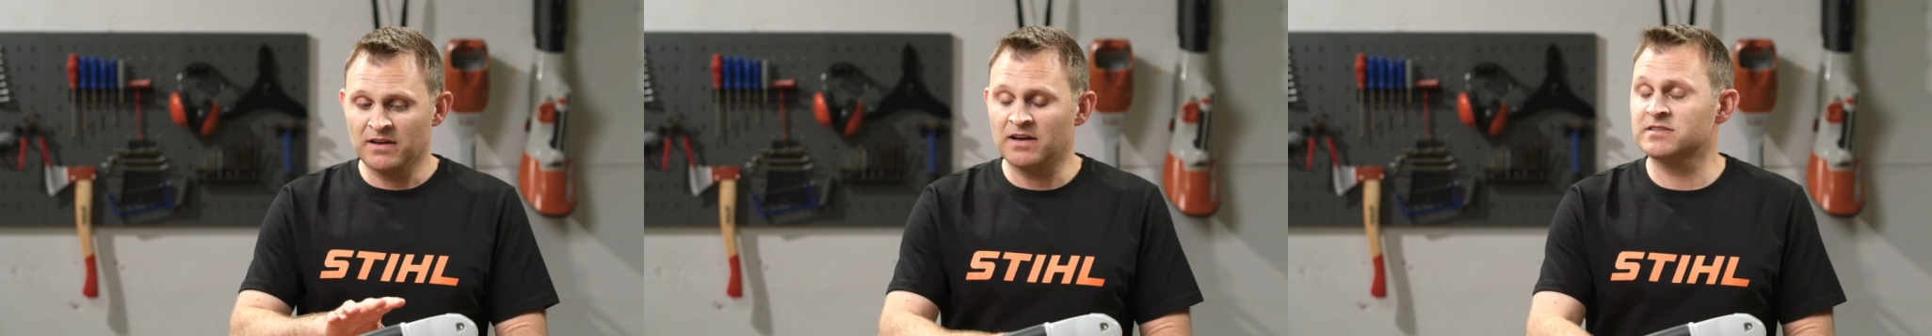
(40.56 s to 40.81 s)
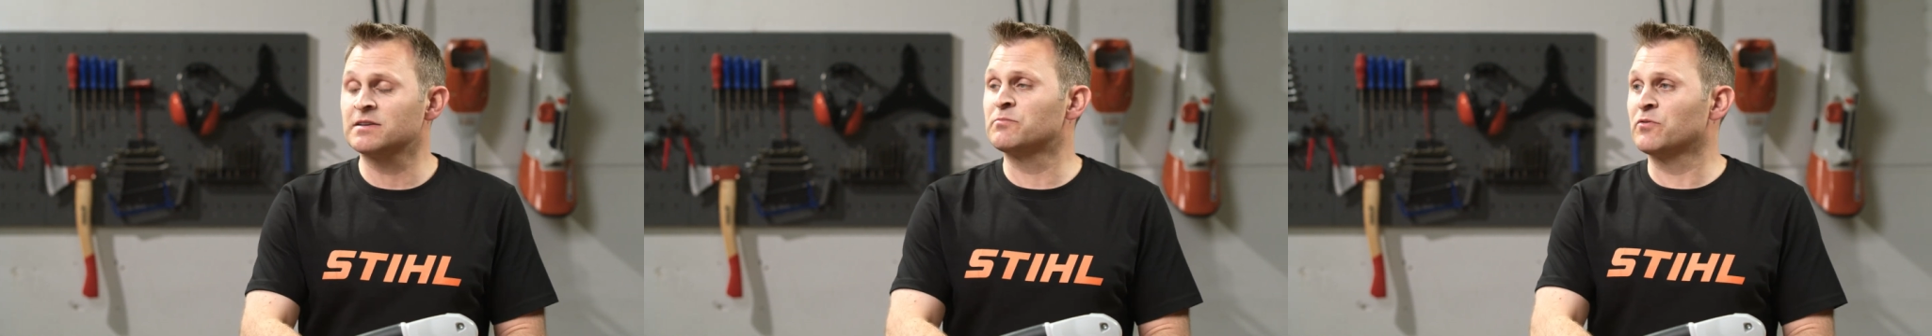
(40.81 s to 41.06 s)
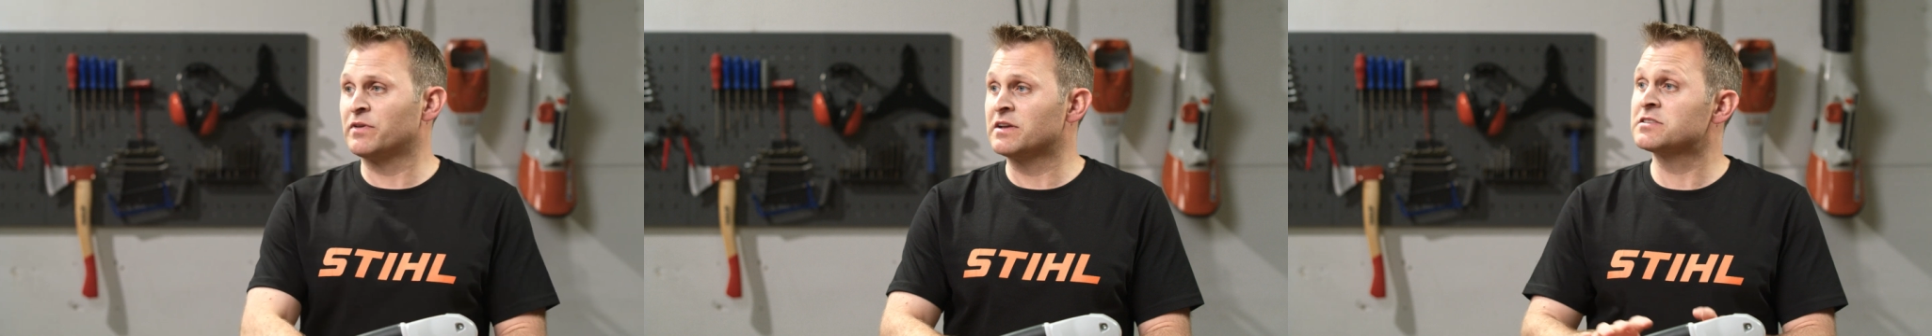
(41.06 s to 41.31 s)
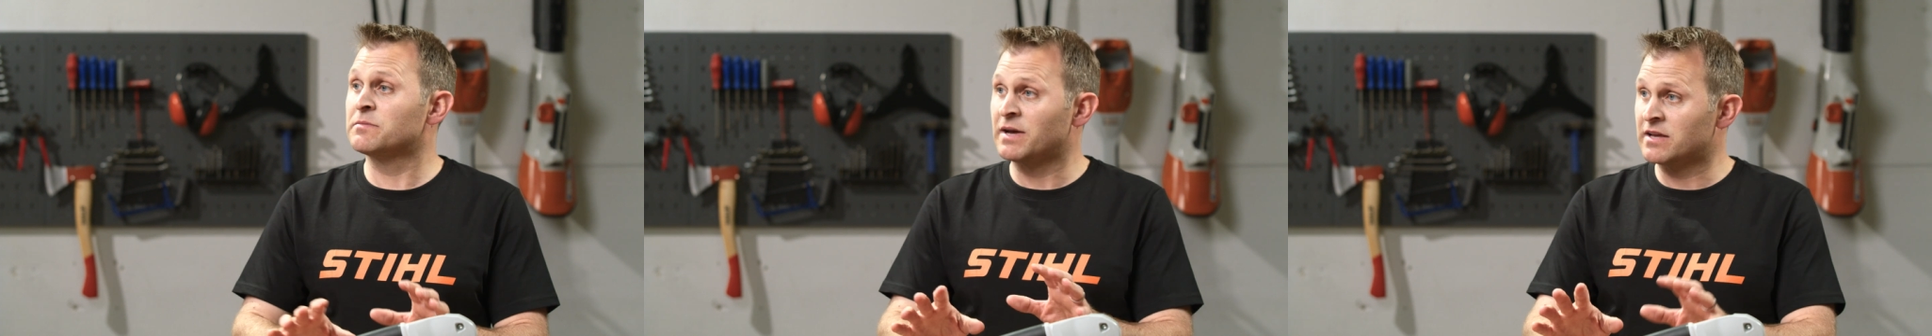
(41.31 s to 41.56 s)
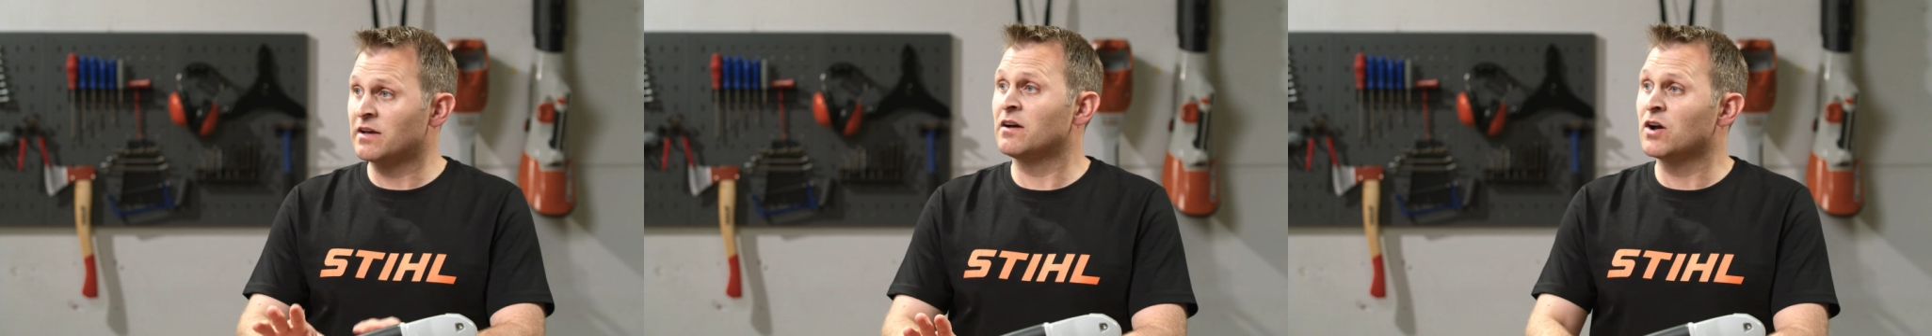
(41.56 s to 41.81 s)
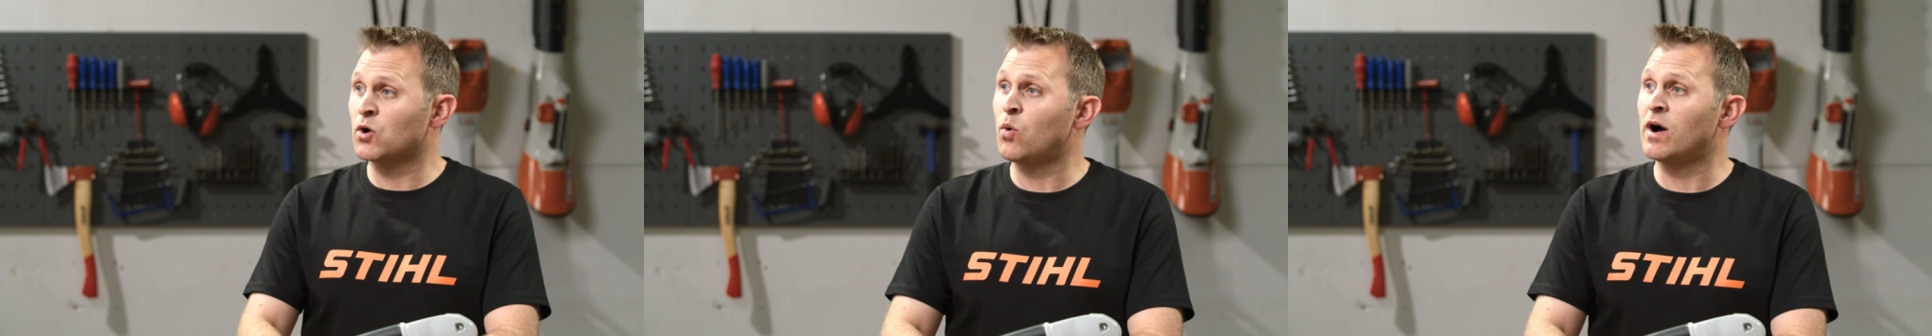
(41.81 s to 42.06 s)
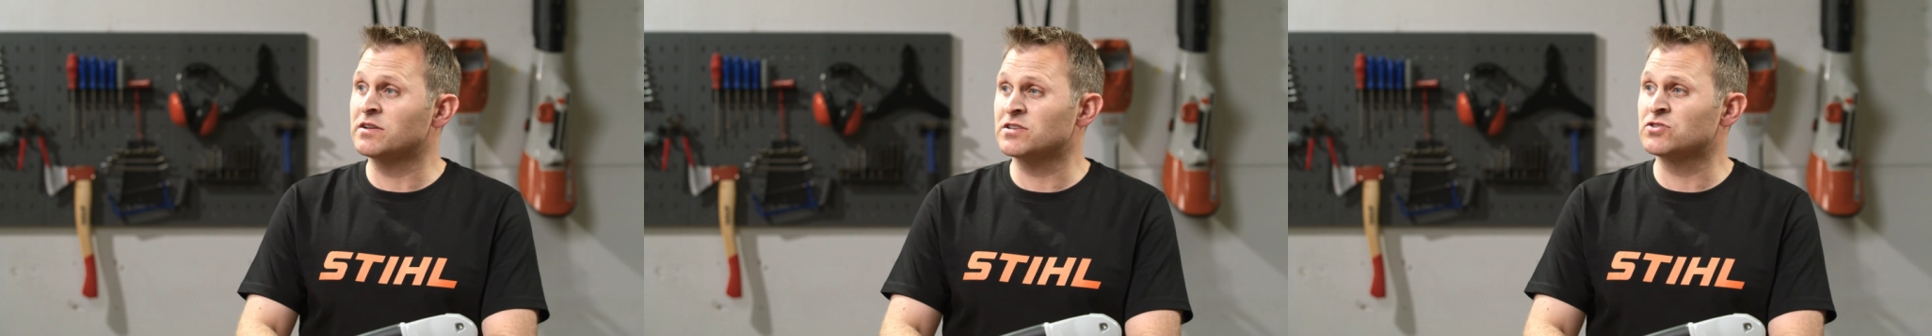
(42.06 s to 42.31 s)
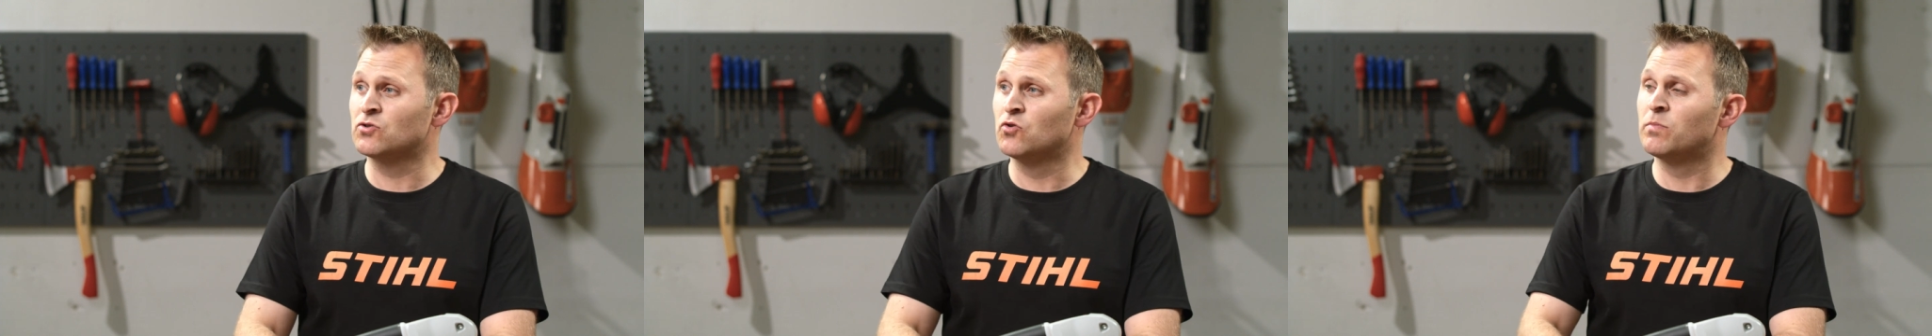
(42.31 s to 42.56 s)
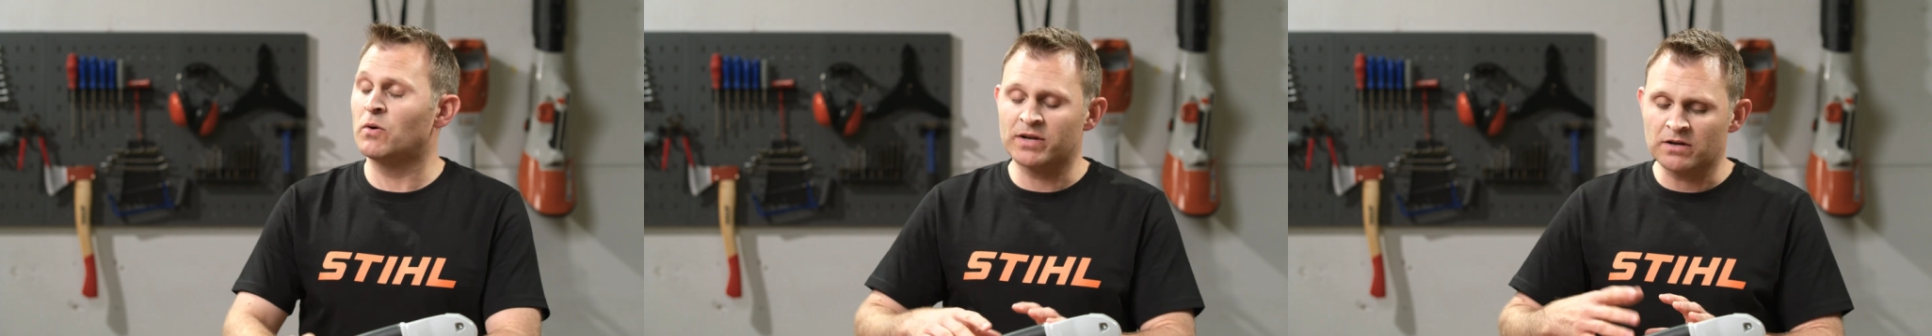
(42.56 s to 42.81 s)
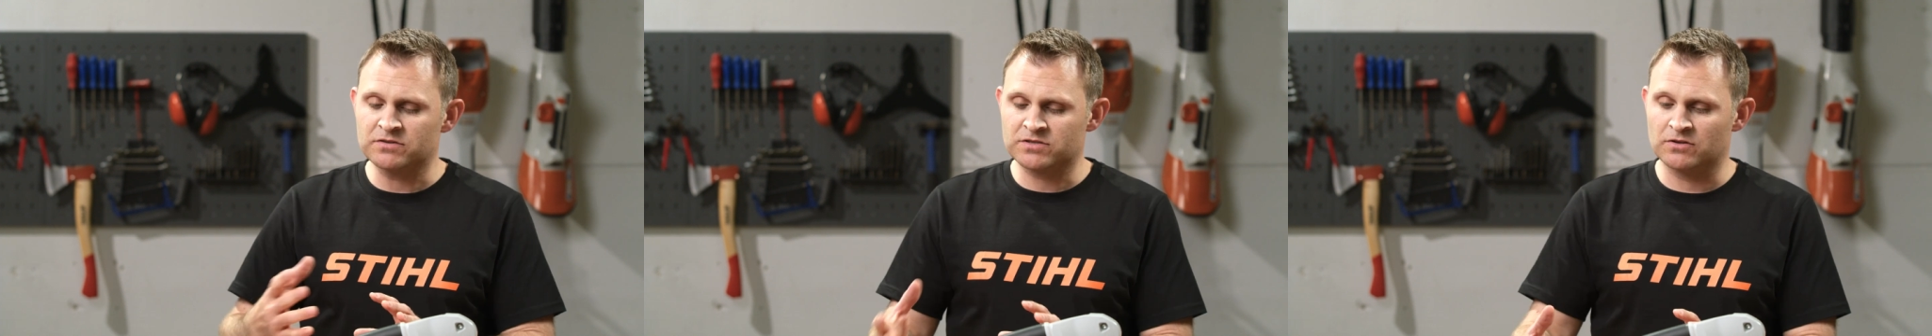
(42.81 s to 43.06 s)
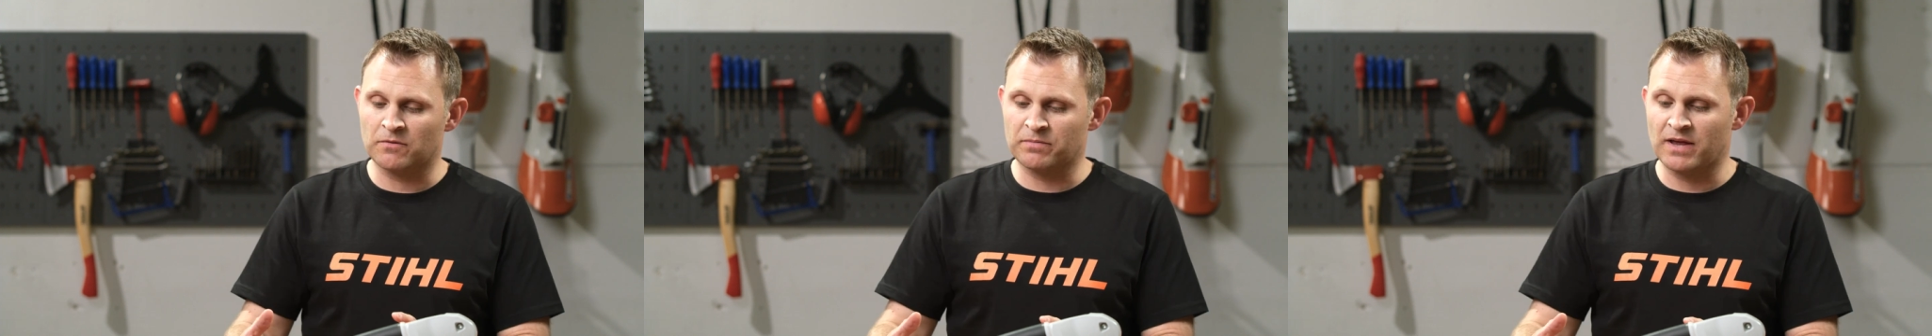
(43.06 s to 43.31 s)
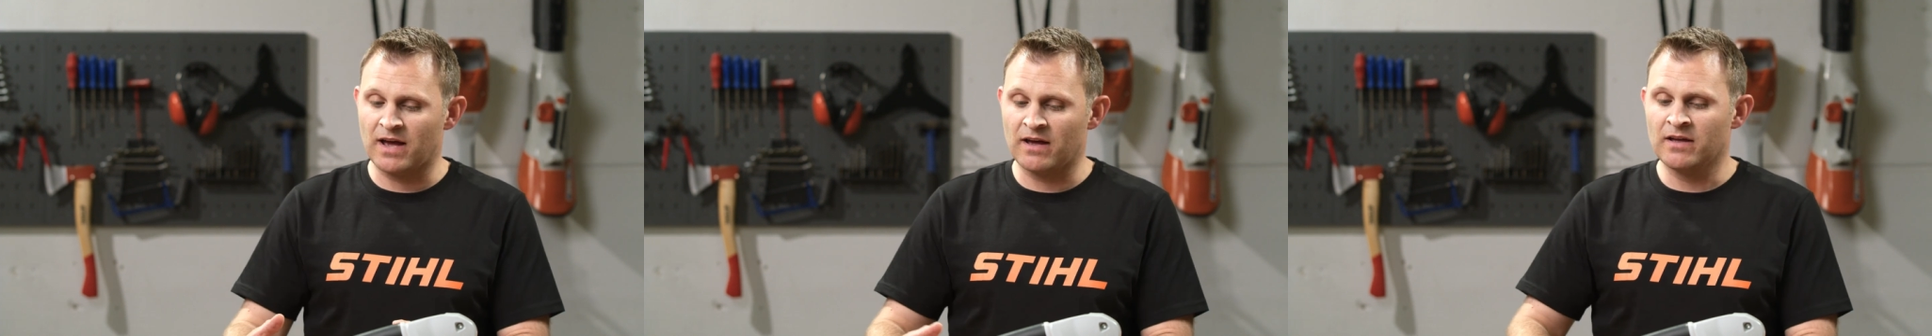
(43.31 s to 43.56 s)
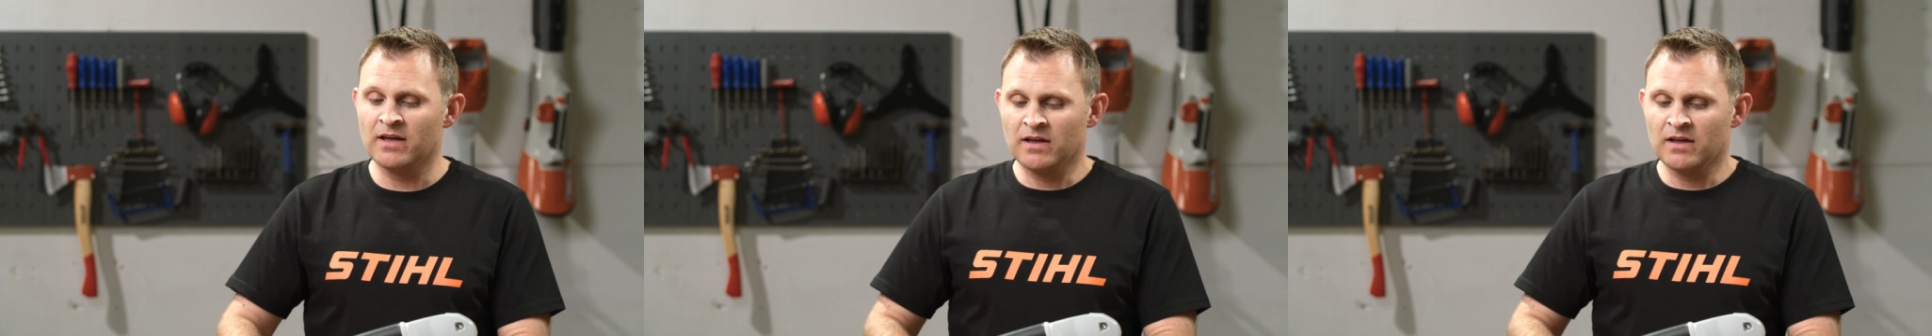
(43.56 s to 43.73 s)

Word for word: a simple thing to make a, a quieter tool. But we don't stop there.